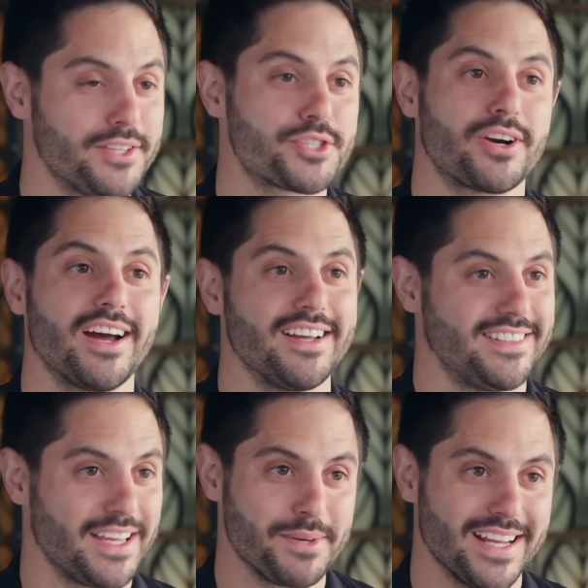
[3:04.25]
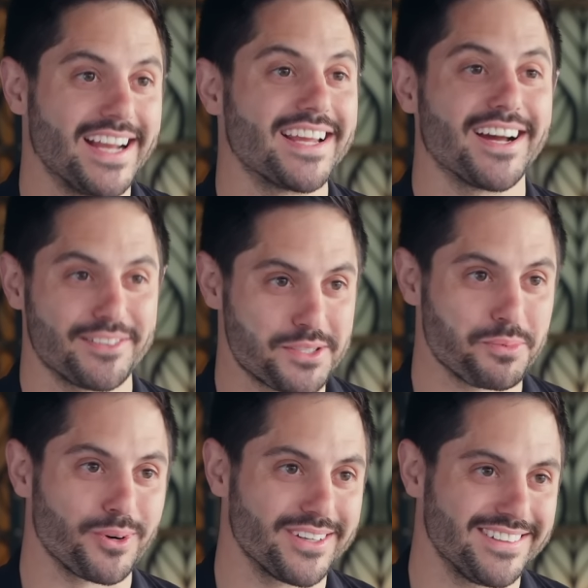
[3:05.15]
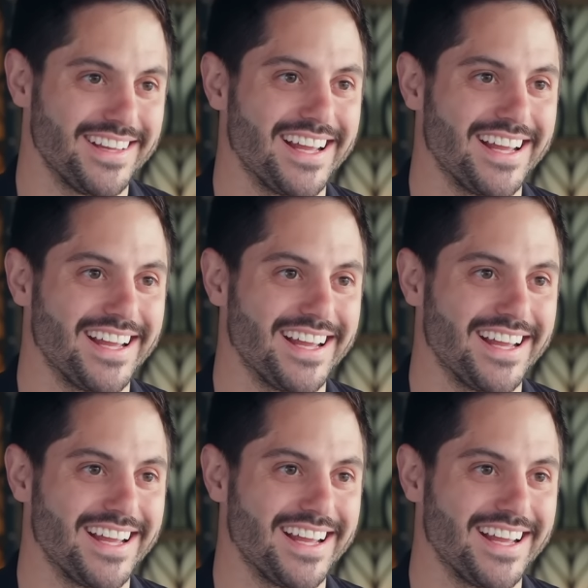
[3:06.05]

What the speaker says: tried to get me into any kind of sport,